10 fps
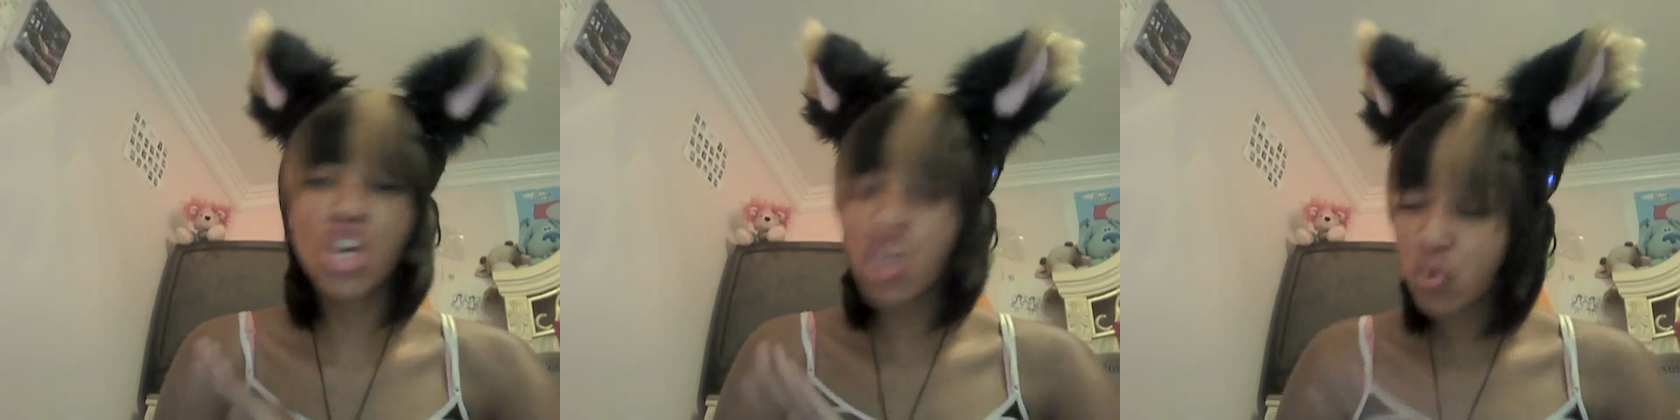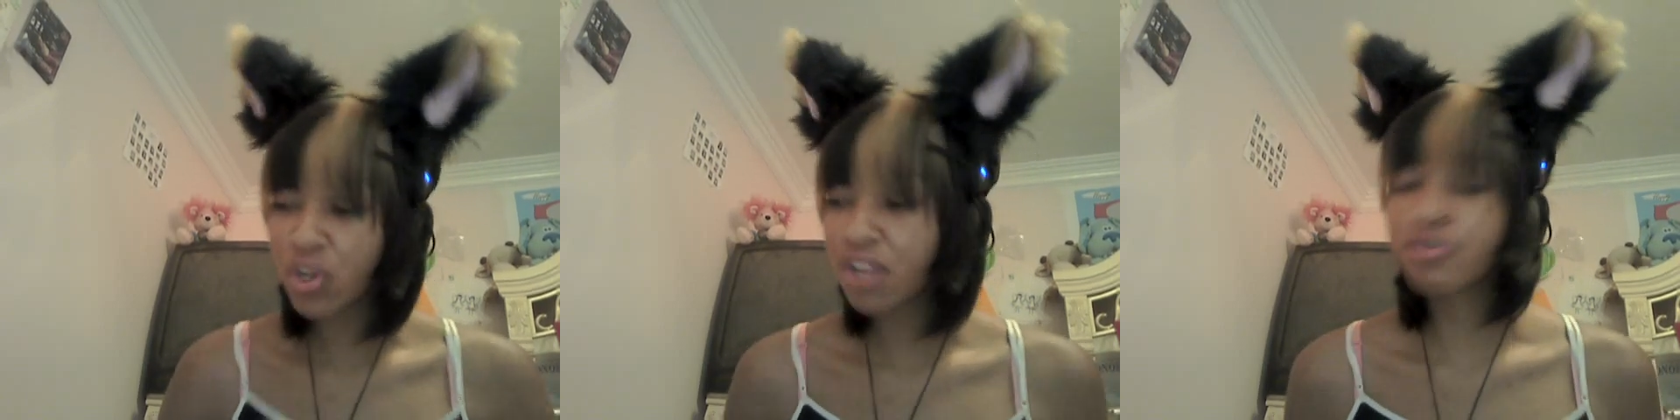
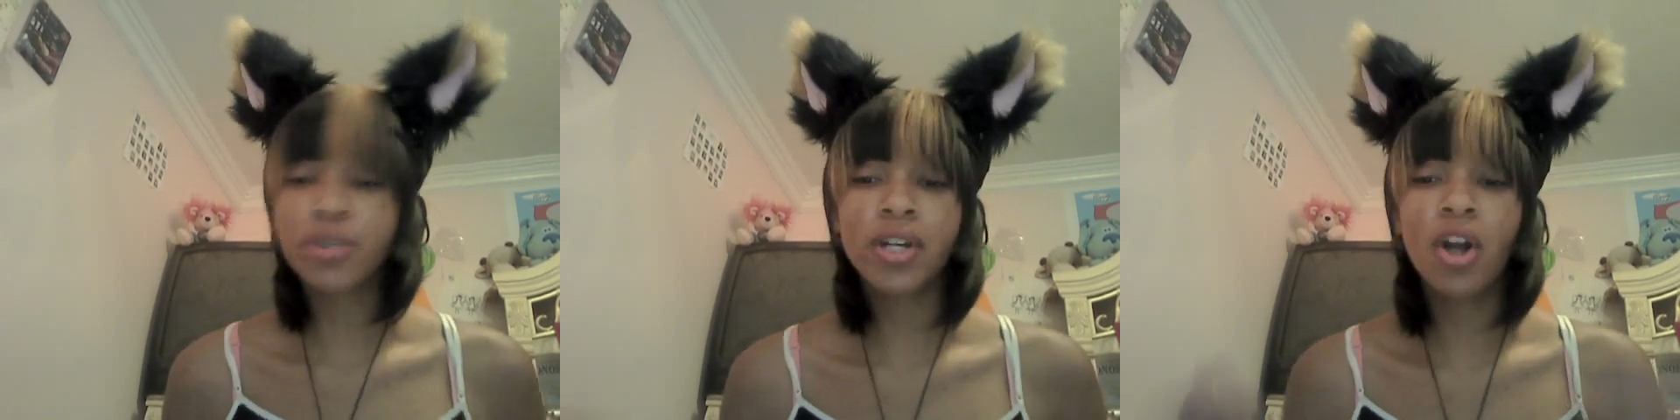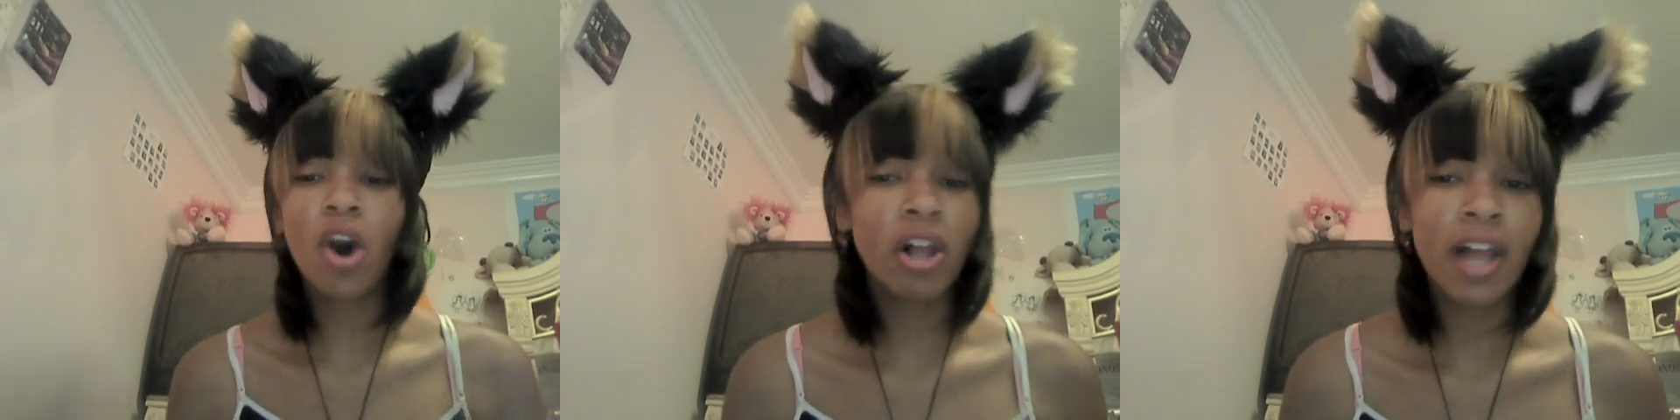going for an
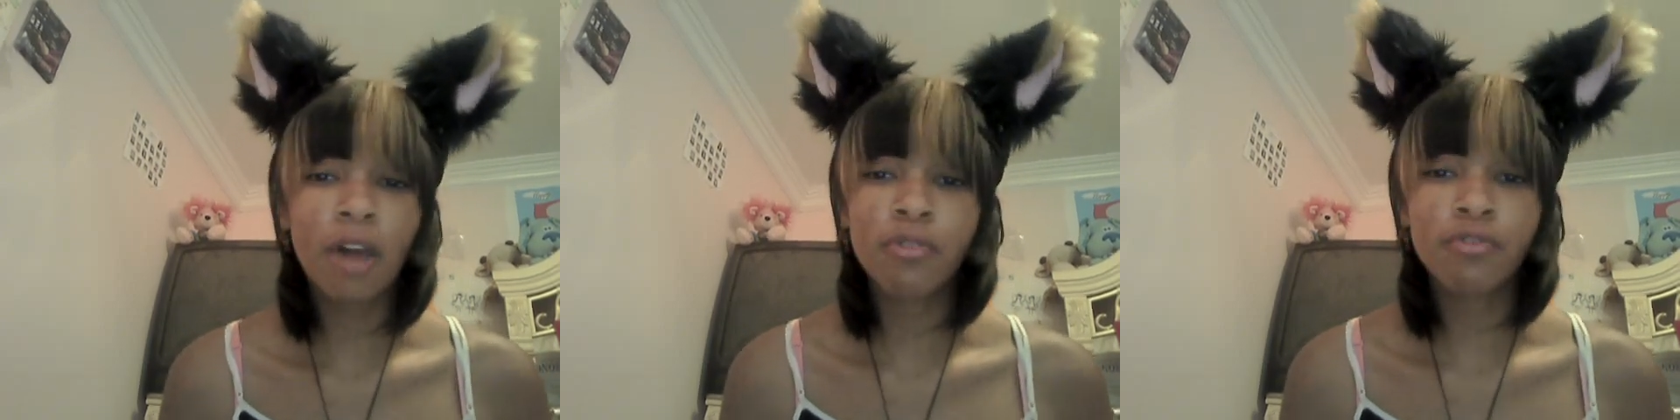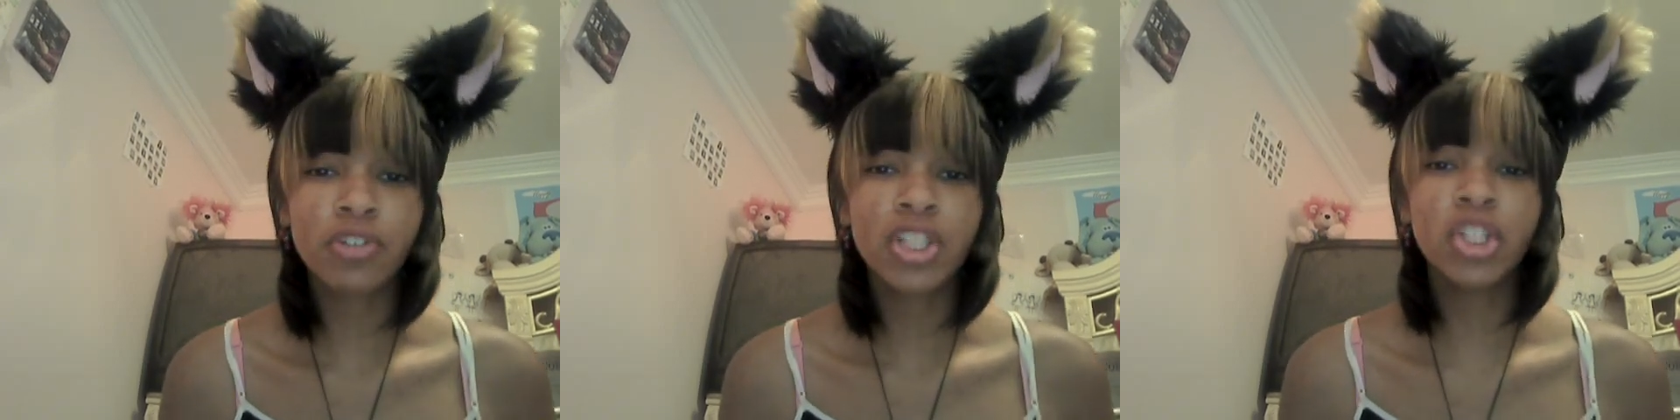all-out
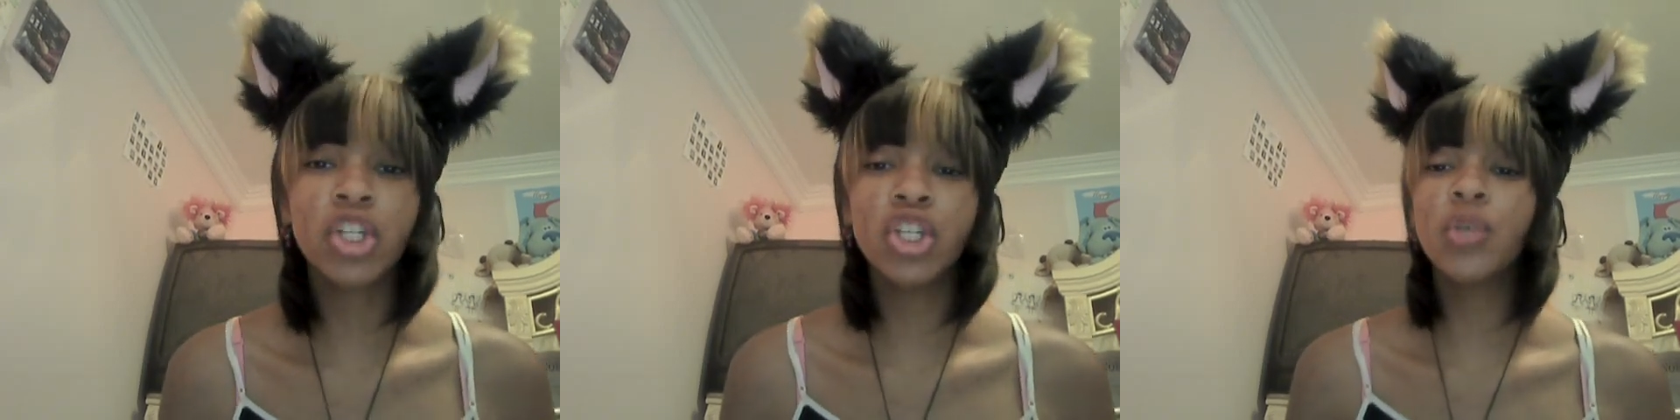furry look,